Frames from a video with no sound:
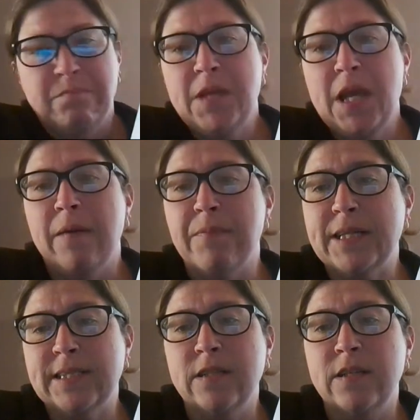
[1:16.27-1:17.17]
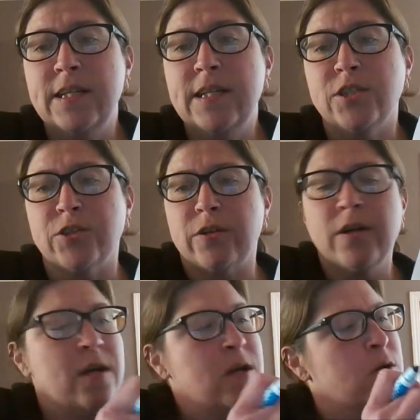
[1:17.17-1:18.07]
Yeah, that's still an integer,
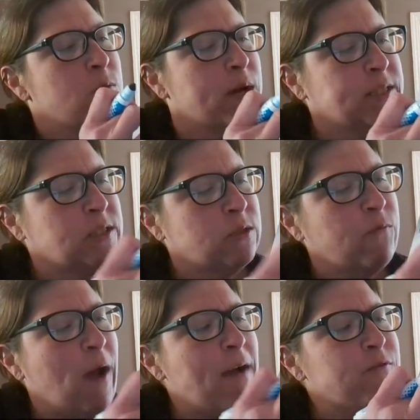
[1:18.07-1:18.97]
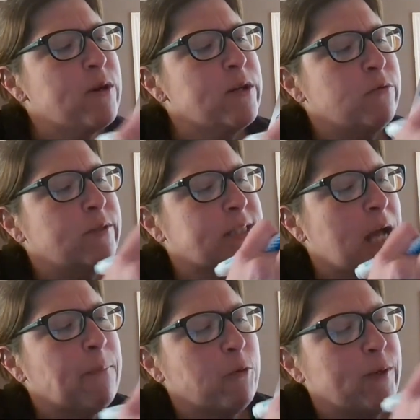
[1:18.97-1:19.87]
right? So after I do this
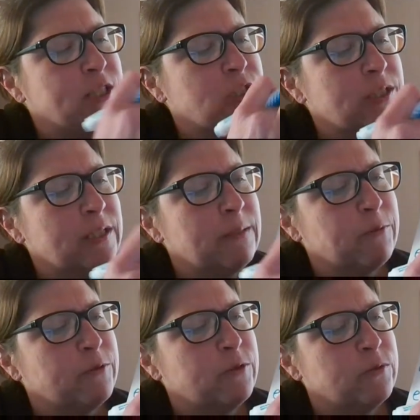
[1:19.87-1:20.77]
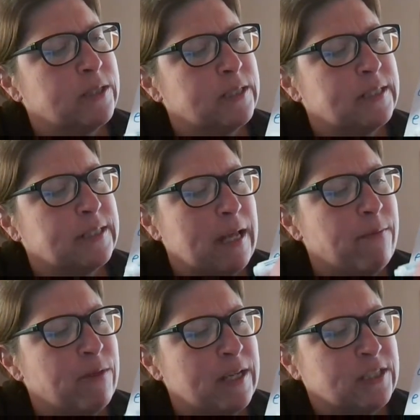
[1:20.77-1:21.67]
operation, it produces the
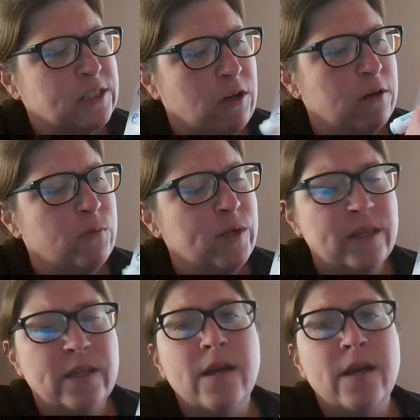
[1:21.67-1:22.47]
same thing I started with.